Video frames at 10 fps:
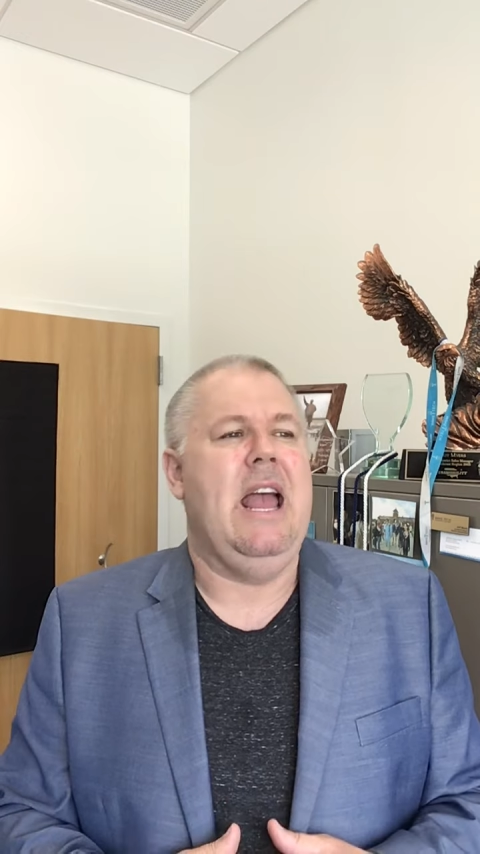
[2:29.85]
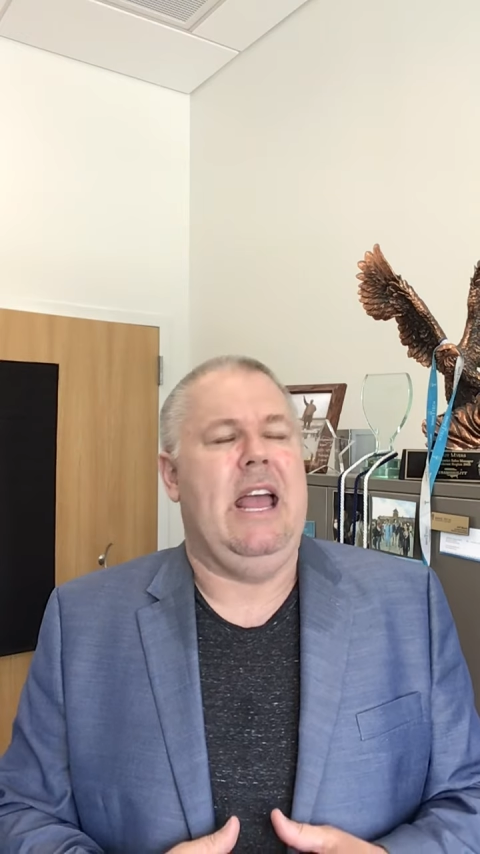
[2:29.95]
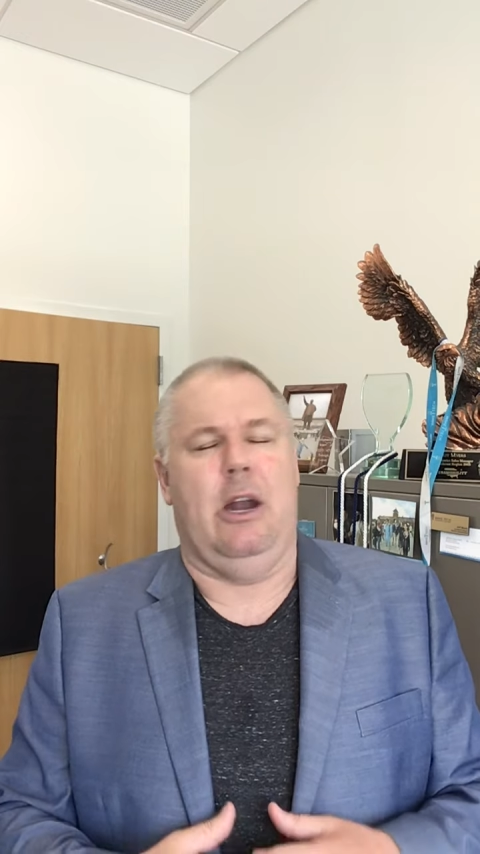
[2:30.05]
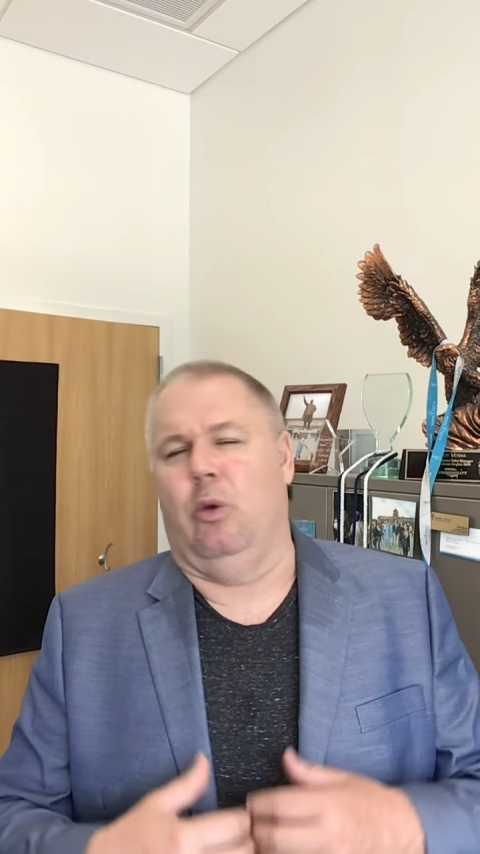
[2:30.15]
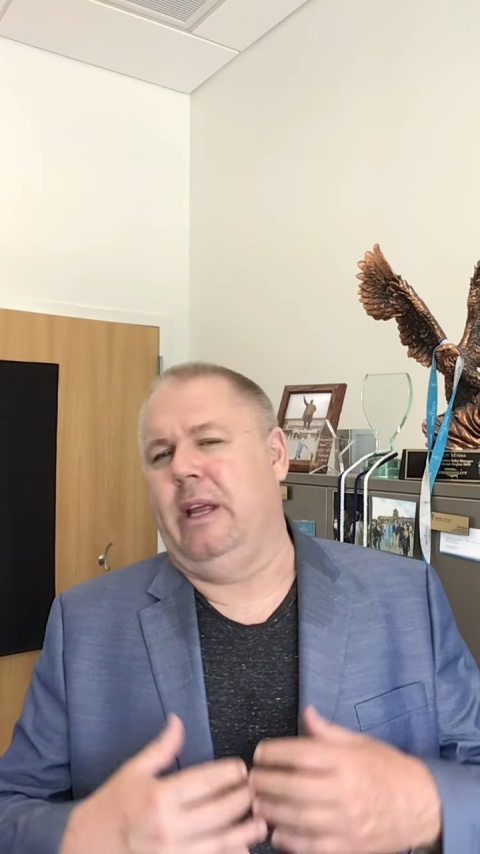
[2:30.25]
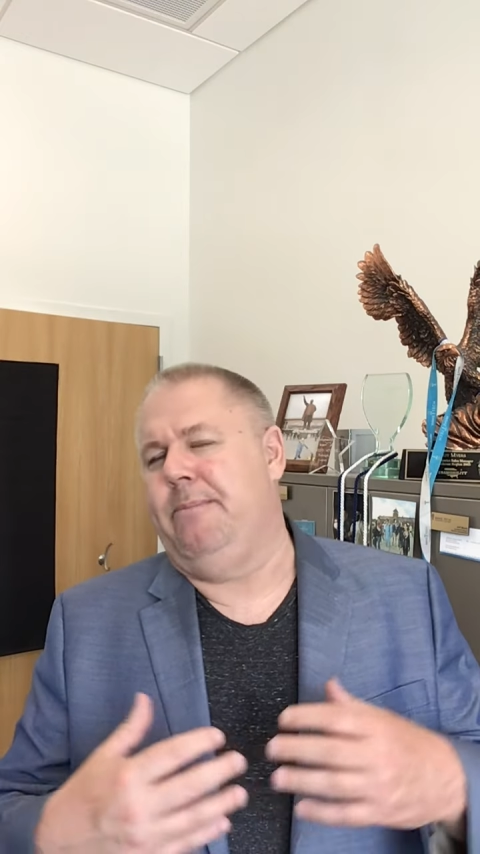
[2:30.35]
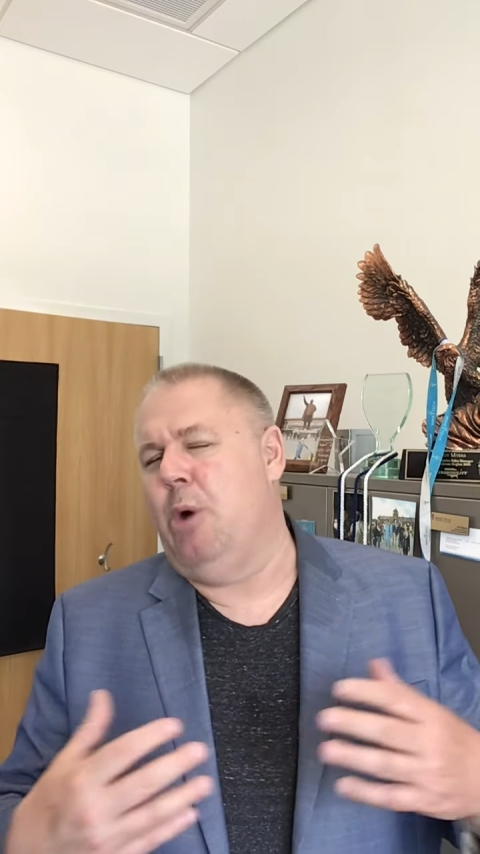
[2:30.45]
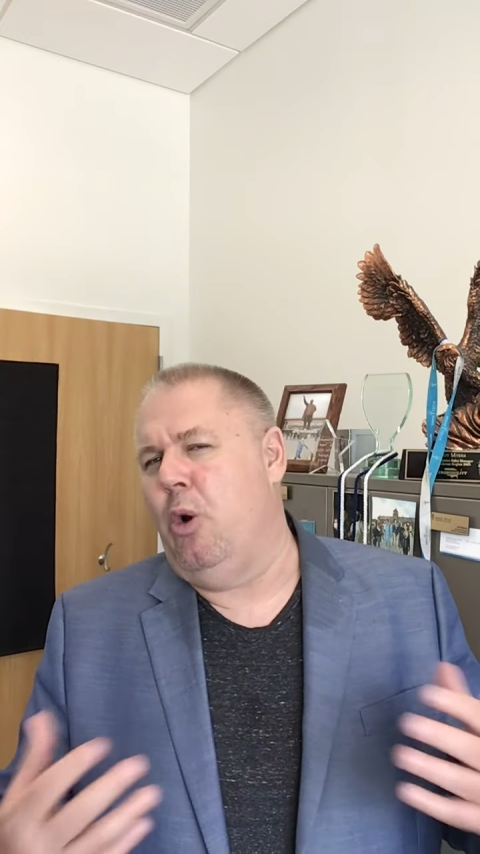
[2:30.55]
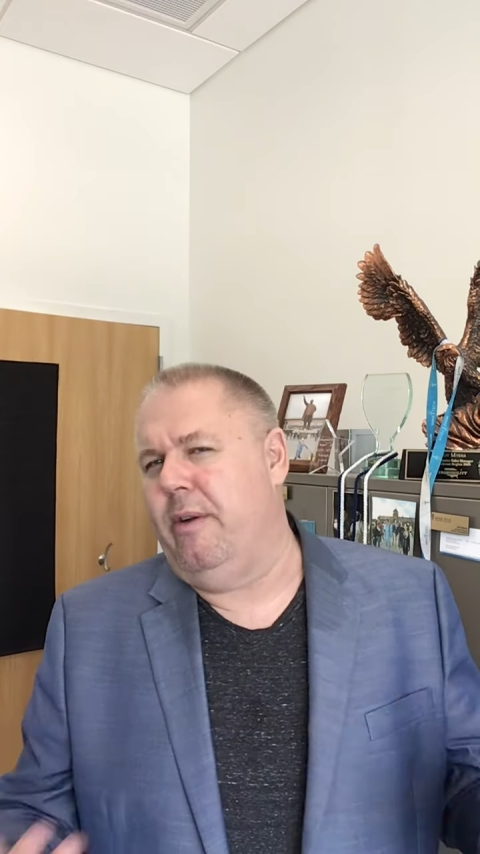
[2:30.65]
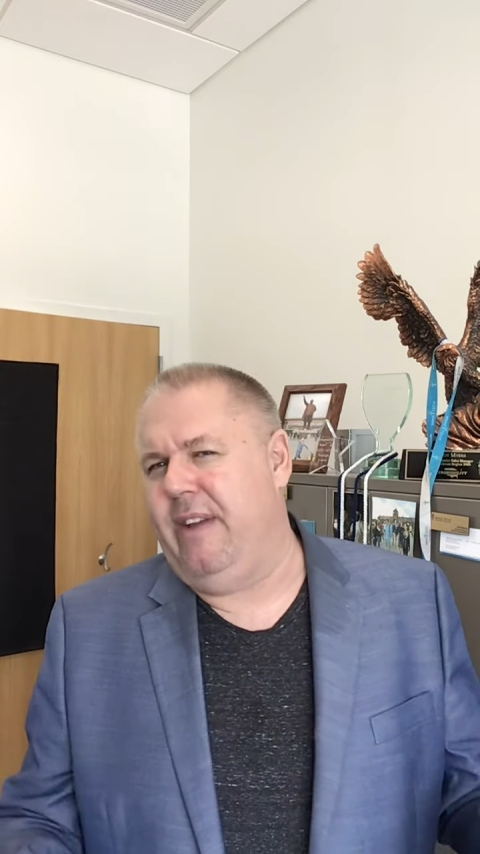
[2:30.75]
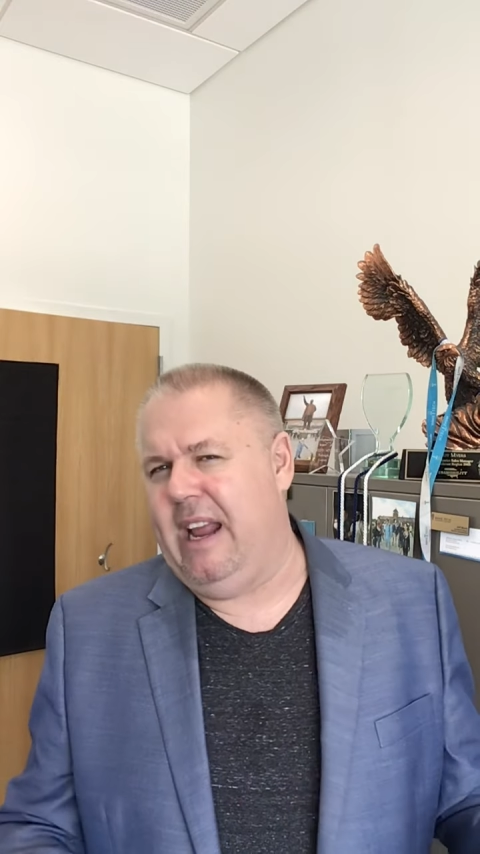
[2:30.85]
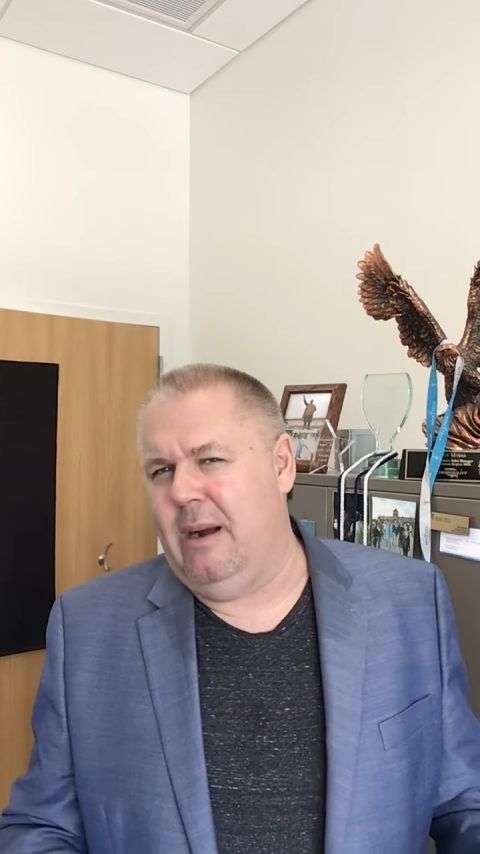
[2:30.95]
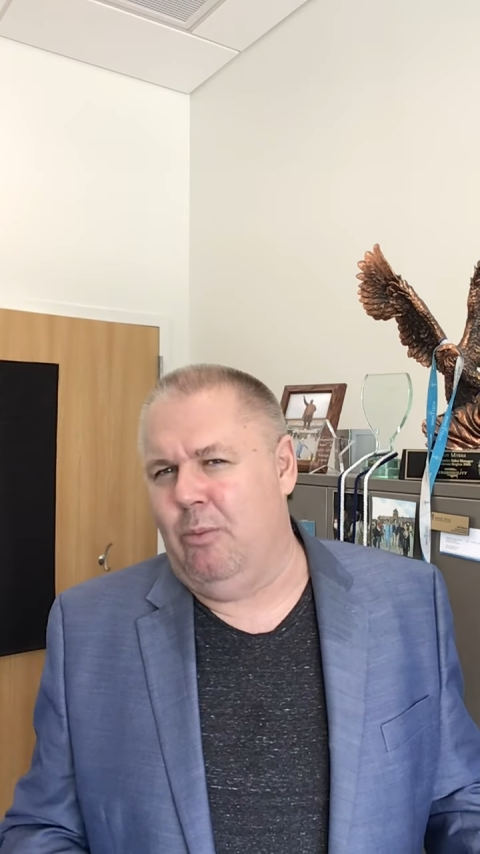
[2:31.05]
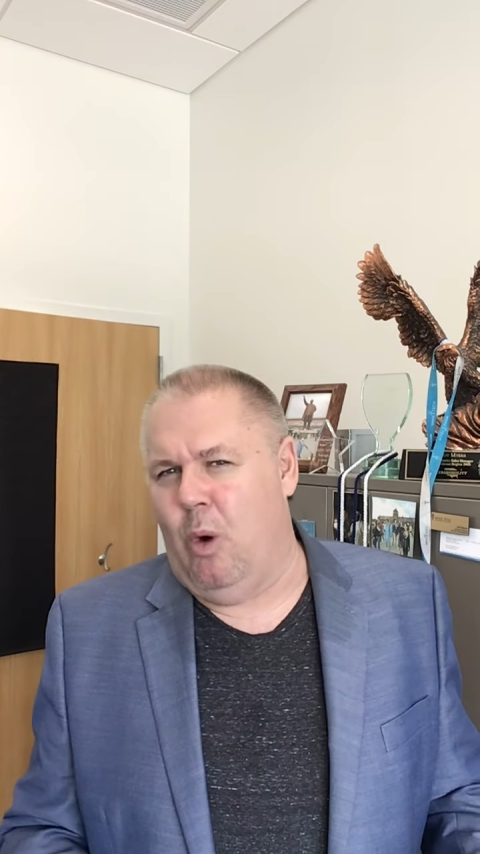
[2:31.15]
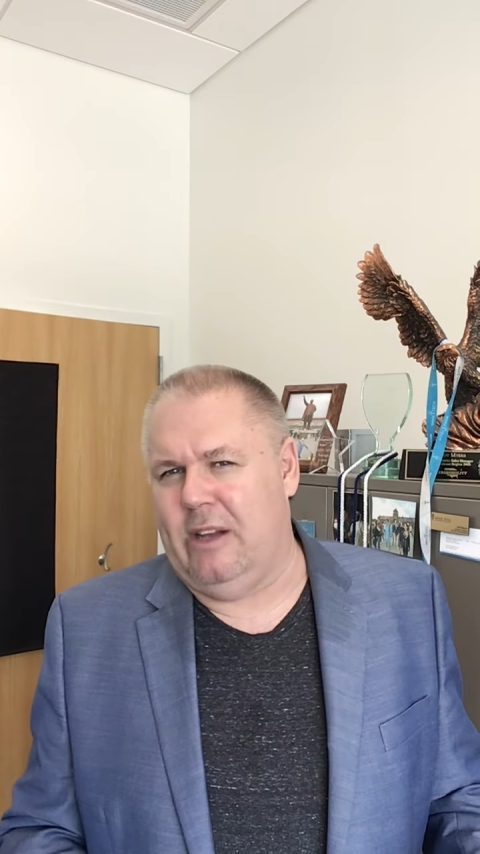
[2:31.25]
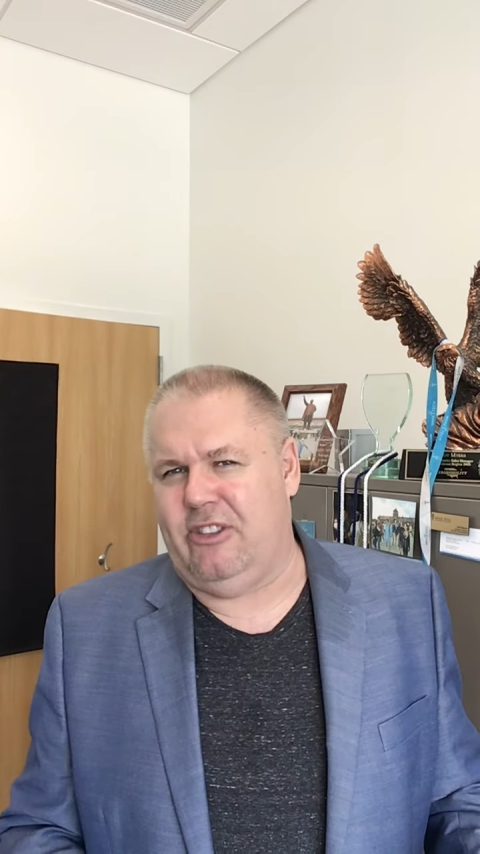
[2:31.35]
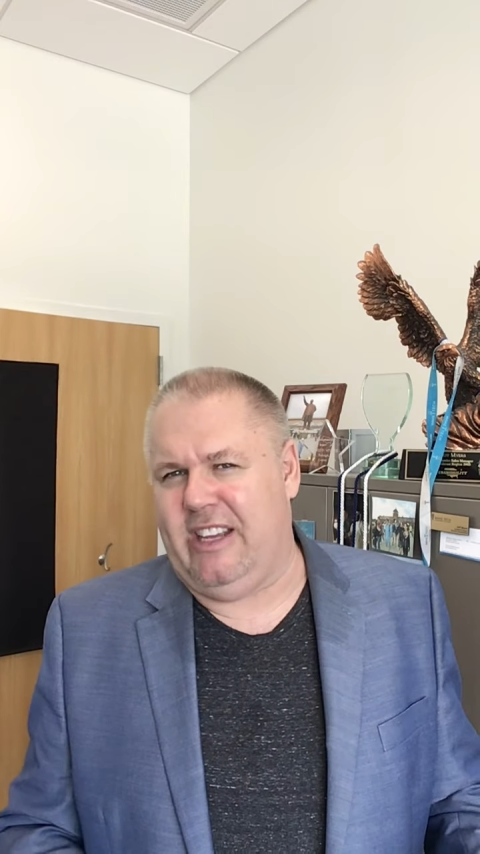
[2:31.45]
and only motivate them once